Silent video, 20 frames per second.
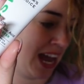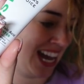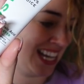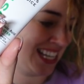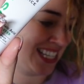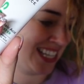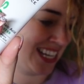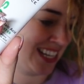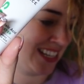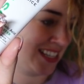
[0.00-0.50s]

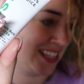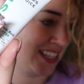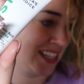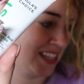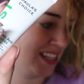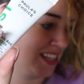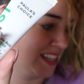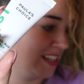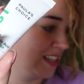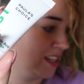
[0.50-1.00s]
acid.
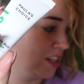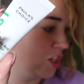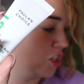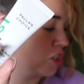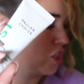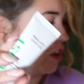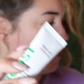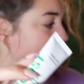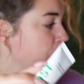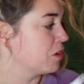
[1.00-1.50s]

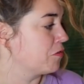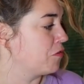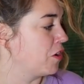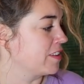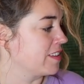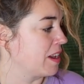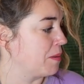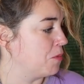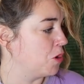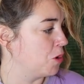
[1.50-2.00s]
So if you want to
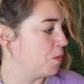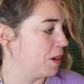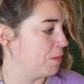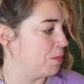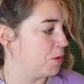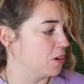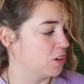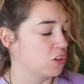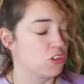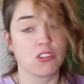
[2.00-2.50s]
find out more
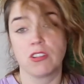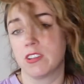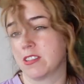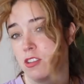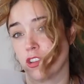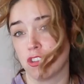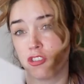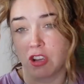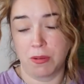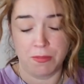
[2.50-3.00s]
about Paula's
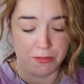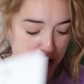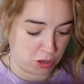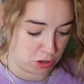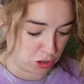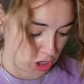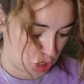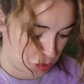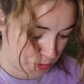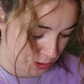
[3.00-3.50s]
Choice, good time to go
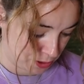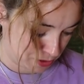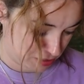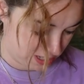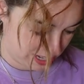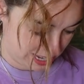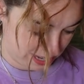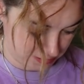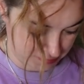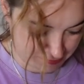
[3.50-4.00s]
and Cult
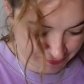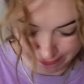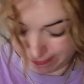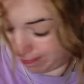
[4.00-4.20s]
Beauty now.